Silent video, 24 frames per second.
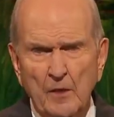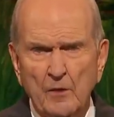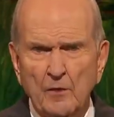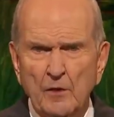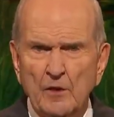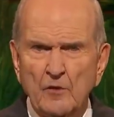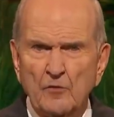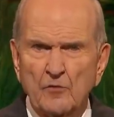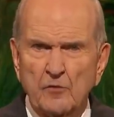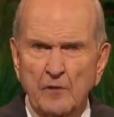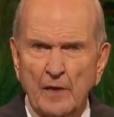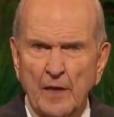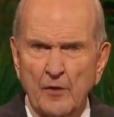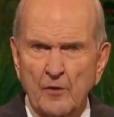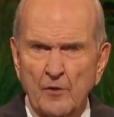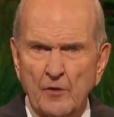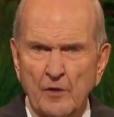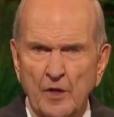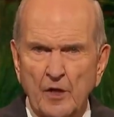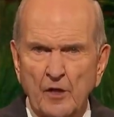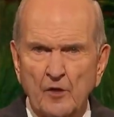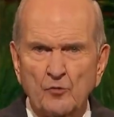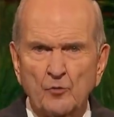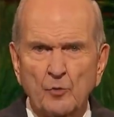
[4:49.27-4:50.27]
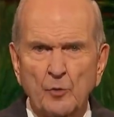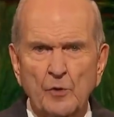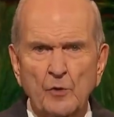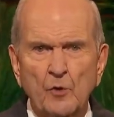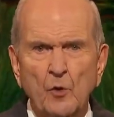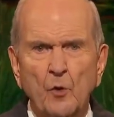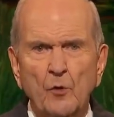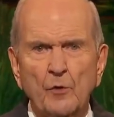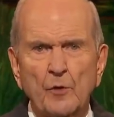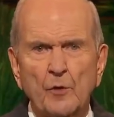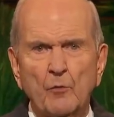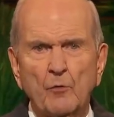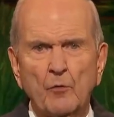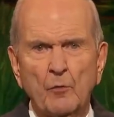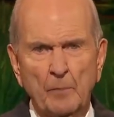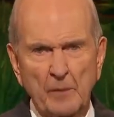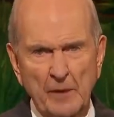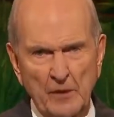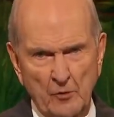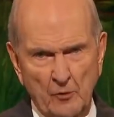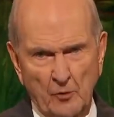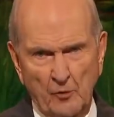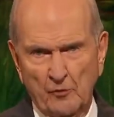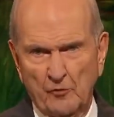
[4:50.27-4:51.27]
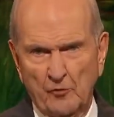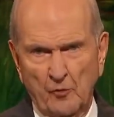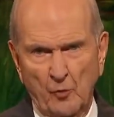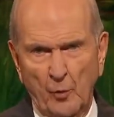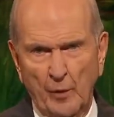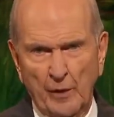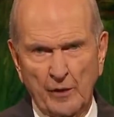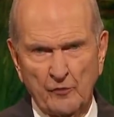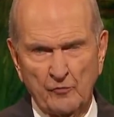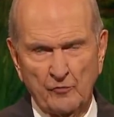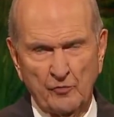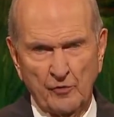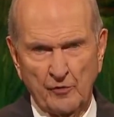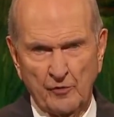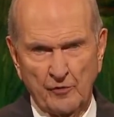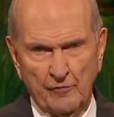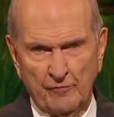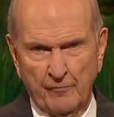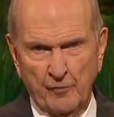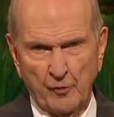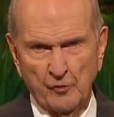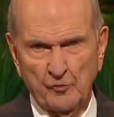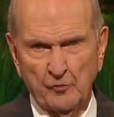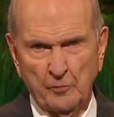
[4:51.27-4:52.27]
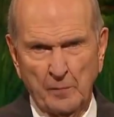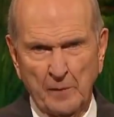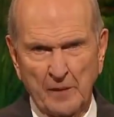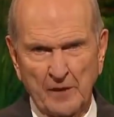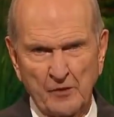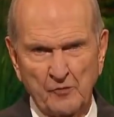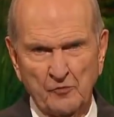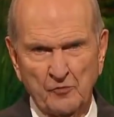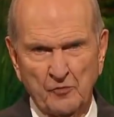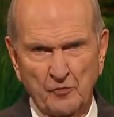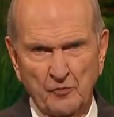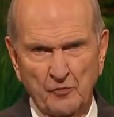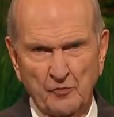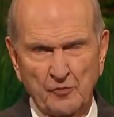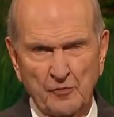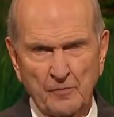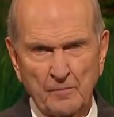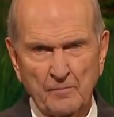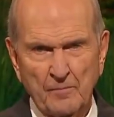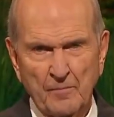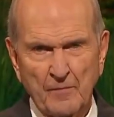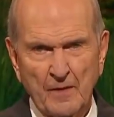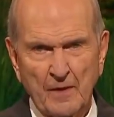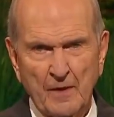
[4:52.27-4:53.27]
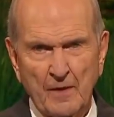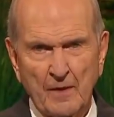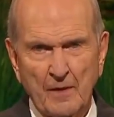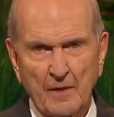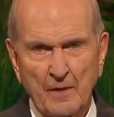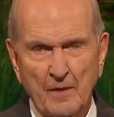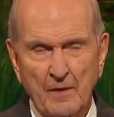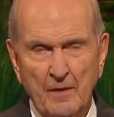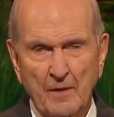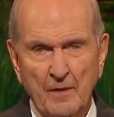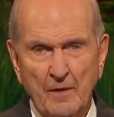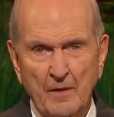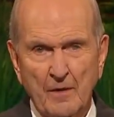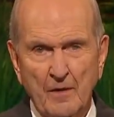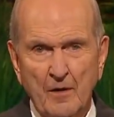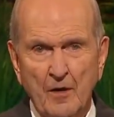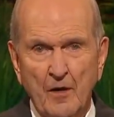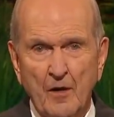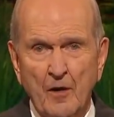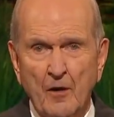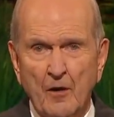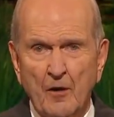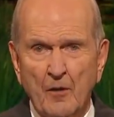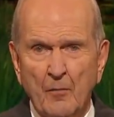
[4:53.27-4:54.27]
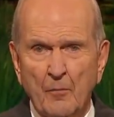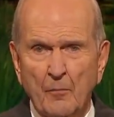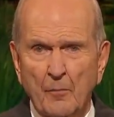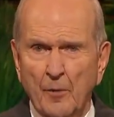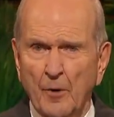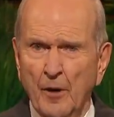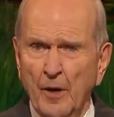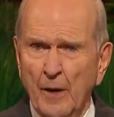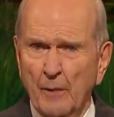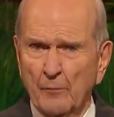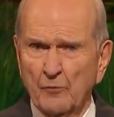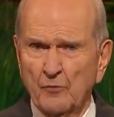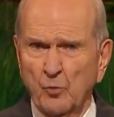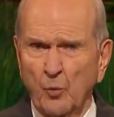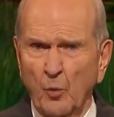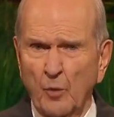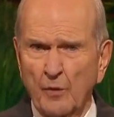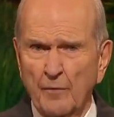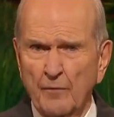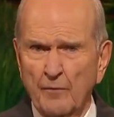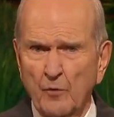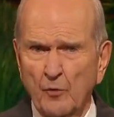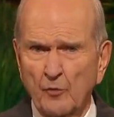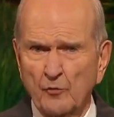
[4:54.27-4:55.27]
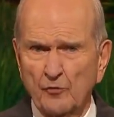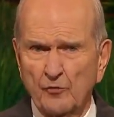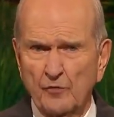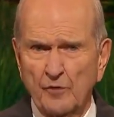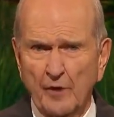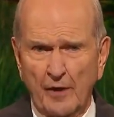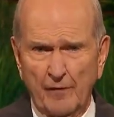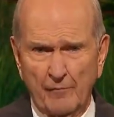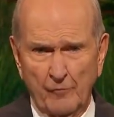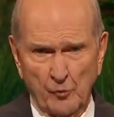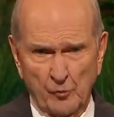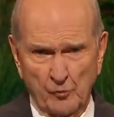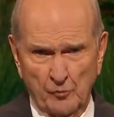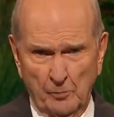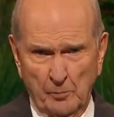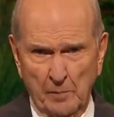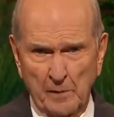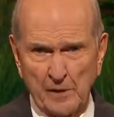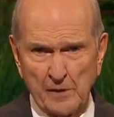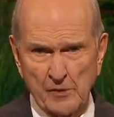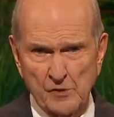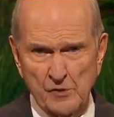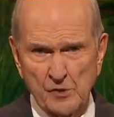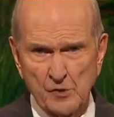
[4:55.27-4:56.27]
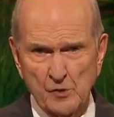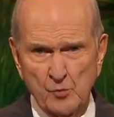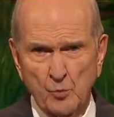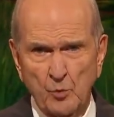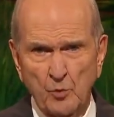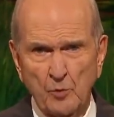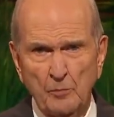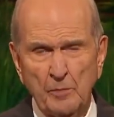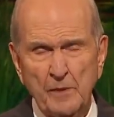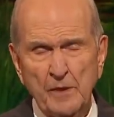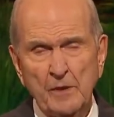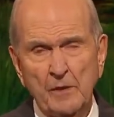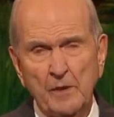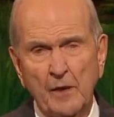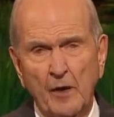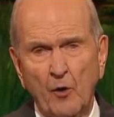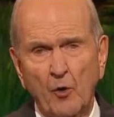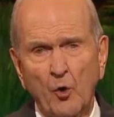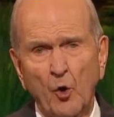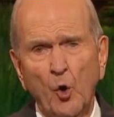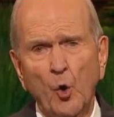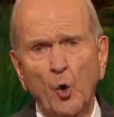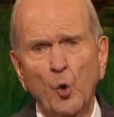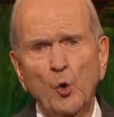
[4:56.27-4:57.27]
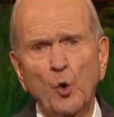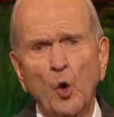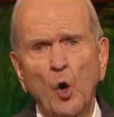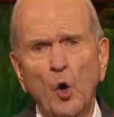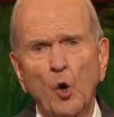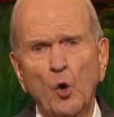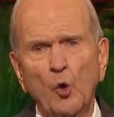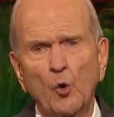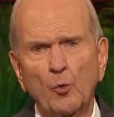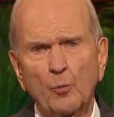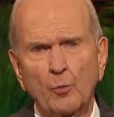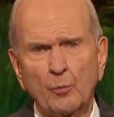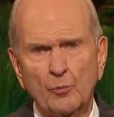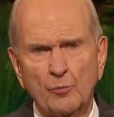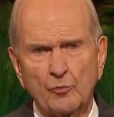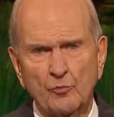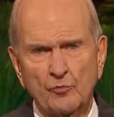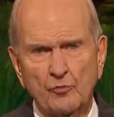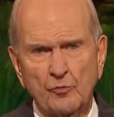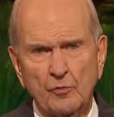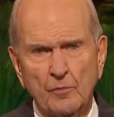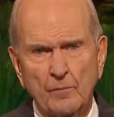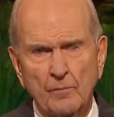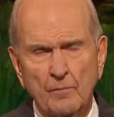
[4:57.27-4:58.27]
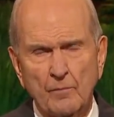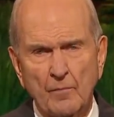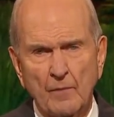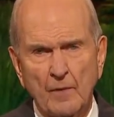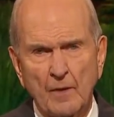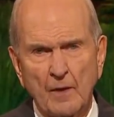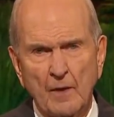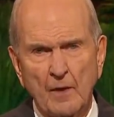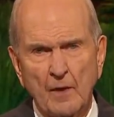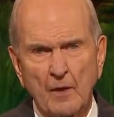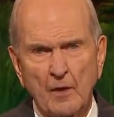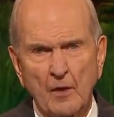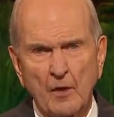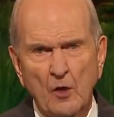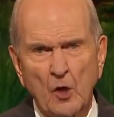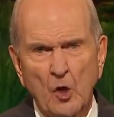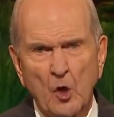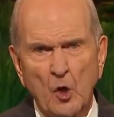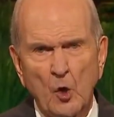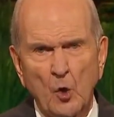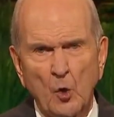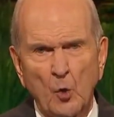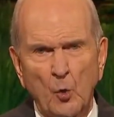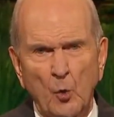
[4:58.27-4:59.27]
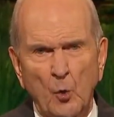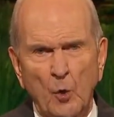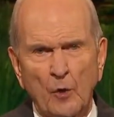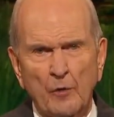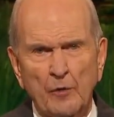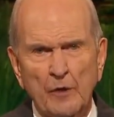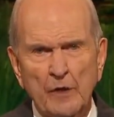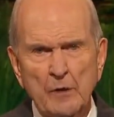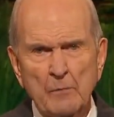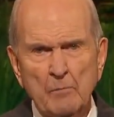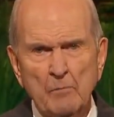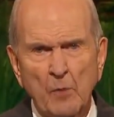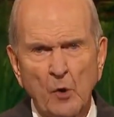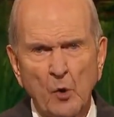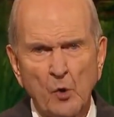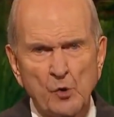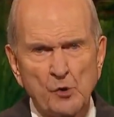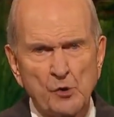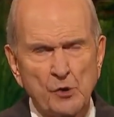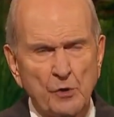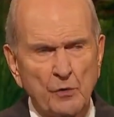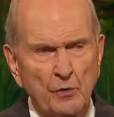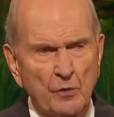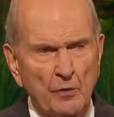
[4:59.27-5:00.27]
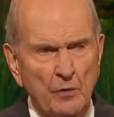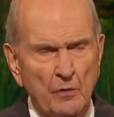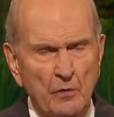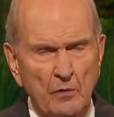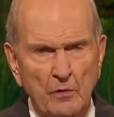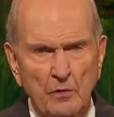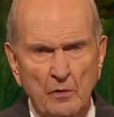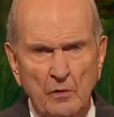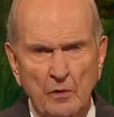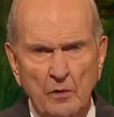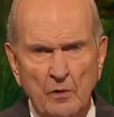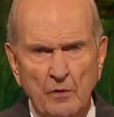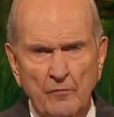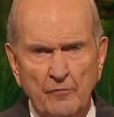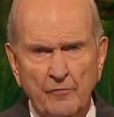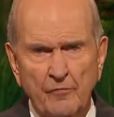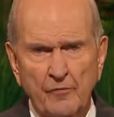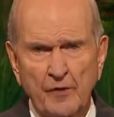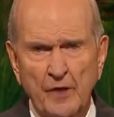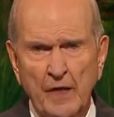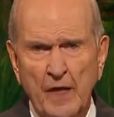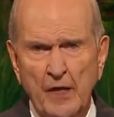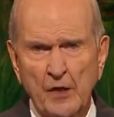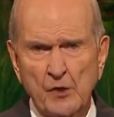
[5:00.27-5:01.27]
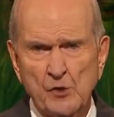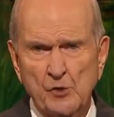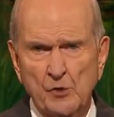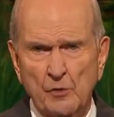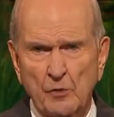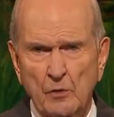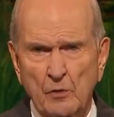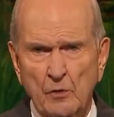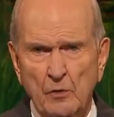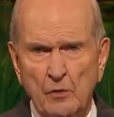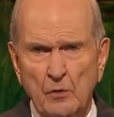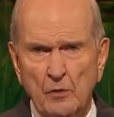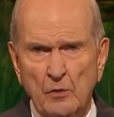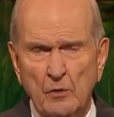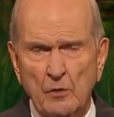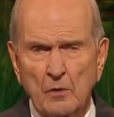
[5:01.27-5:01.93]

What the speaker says: In these latter days, we know there will be earthquakes in diverse places. Perhaps one of those diverse places will be in our own homes, where emotional, financial,